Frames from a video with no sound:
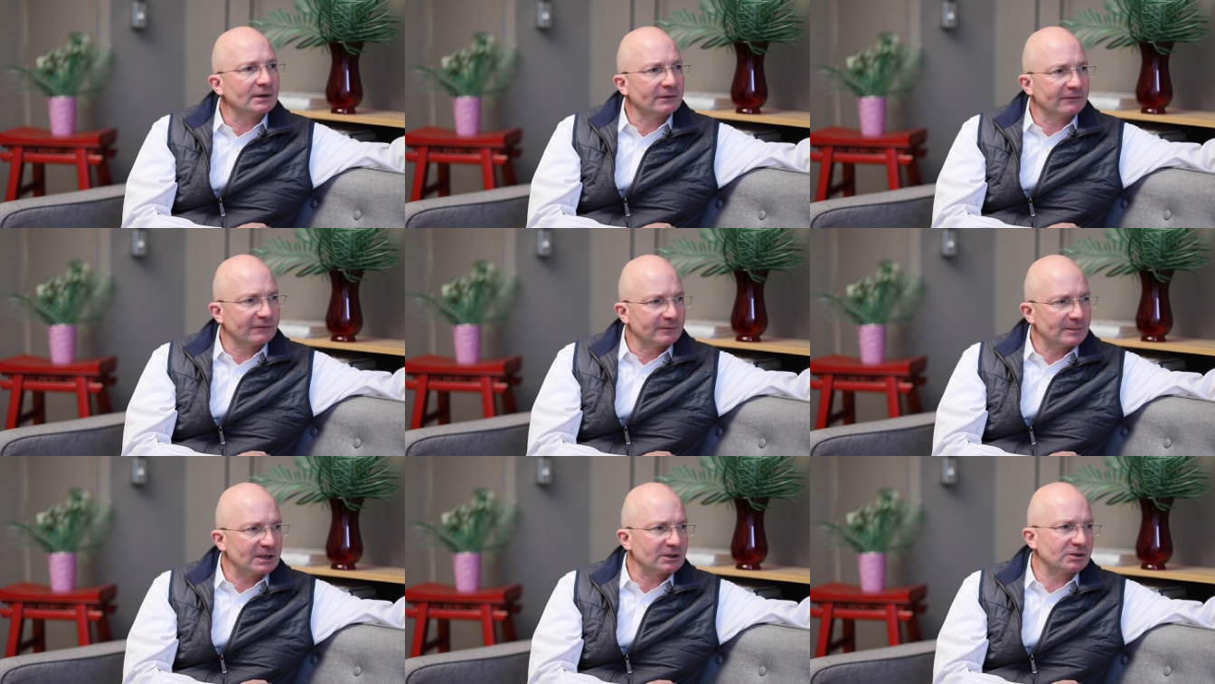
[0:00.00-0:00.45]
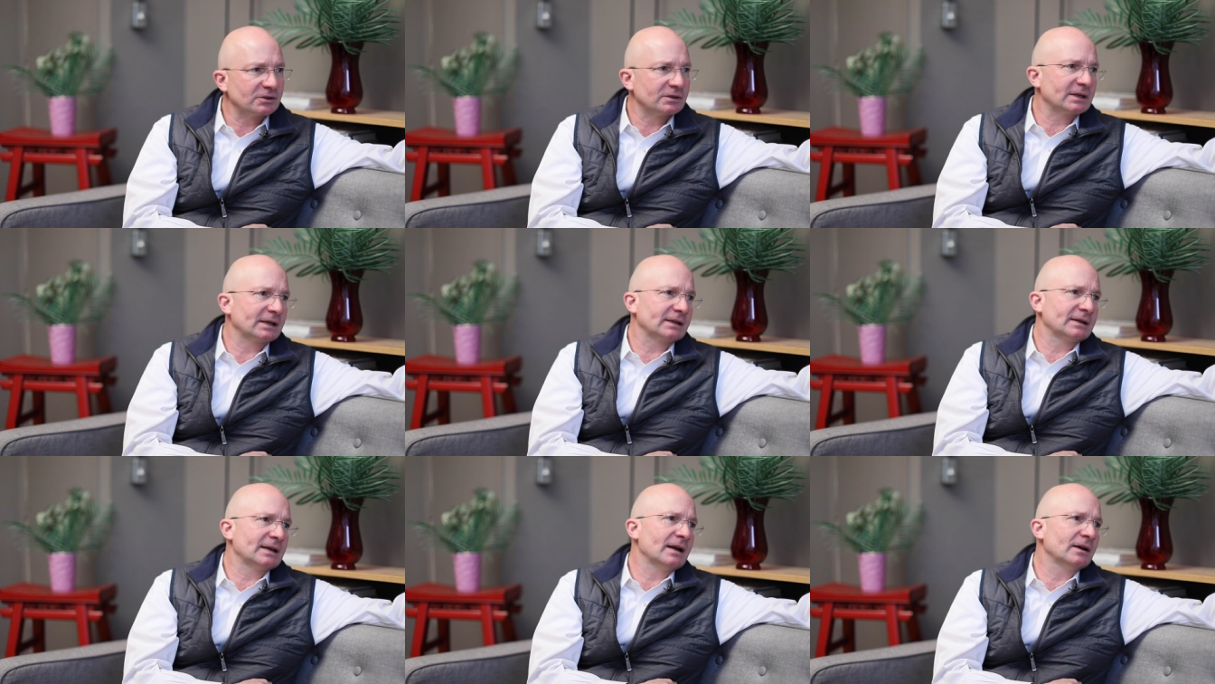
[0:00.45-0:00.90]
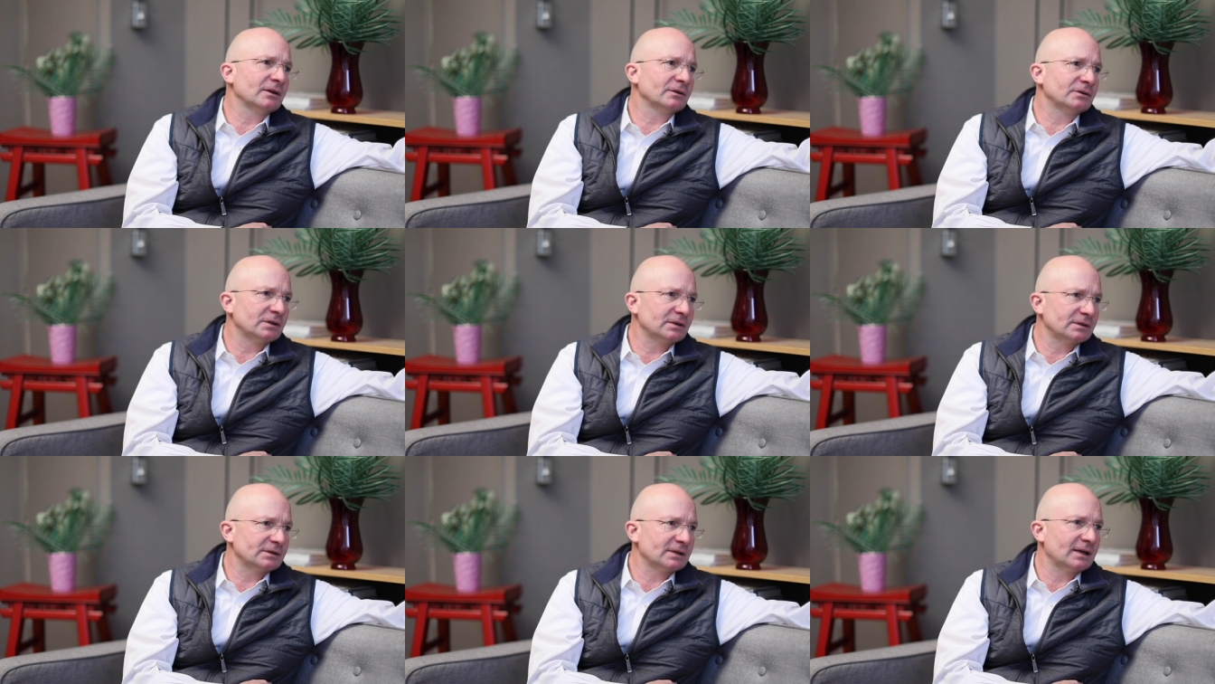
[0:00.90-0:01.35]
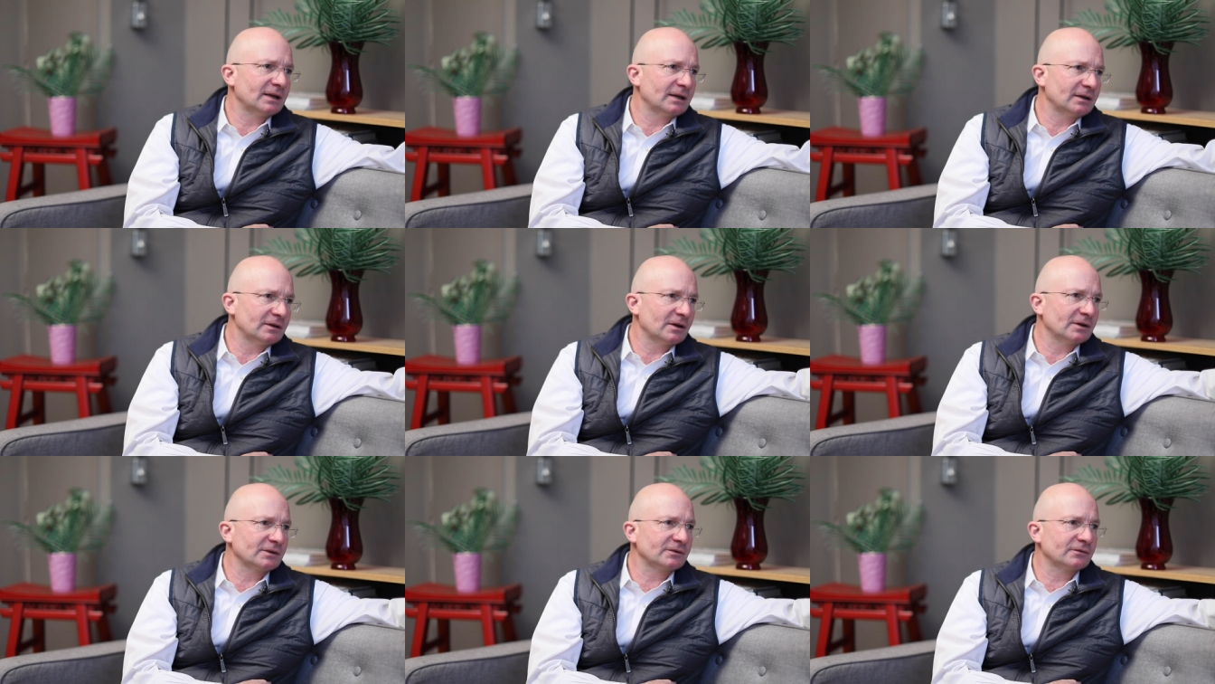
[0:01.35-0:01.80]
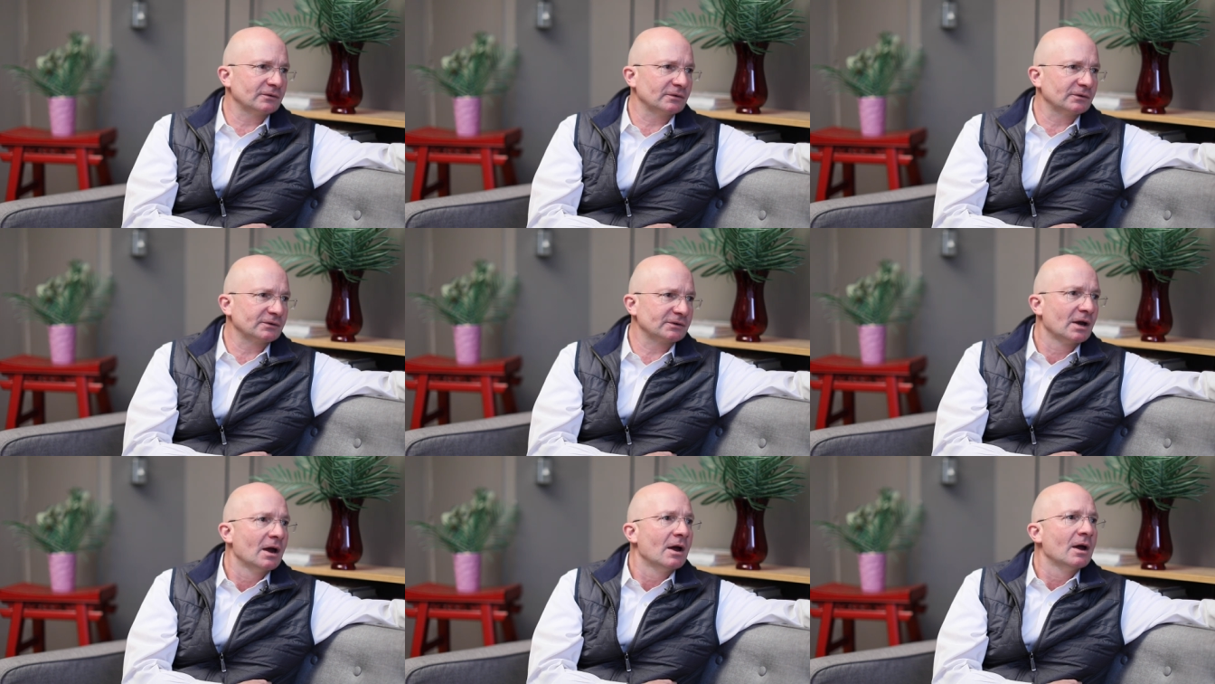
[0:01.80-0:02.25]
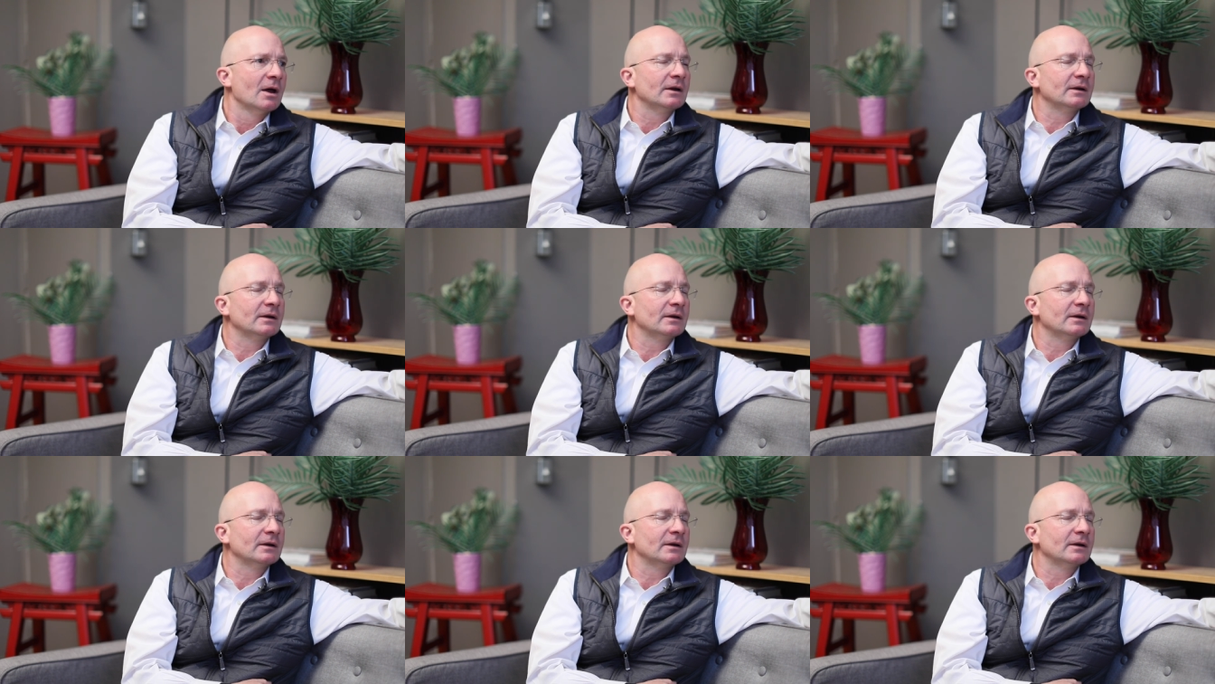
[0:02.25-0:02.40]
information technologies, and industrials.